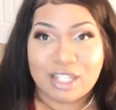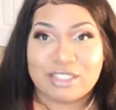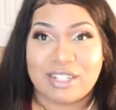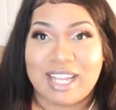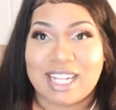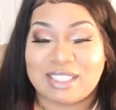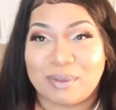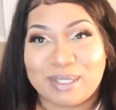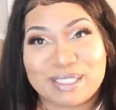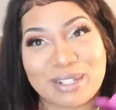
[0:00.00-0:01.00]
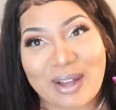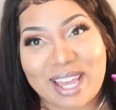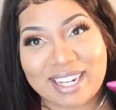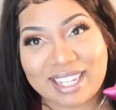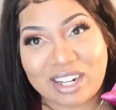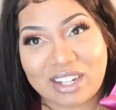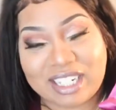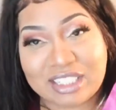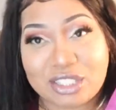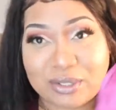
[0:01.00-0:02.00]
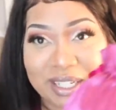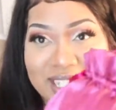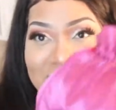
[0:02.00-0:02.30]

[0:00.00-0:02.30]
So yeah, so we'll just go ahead and get on into it.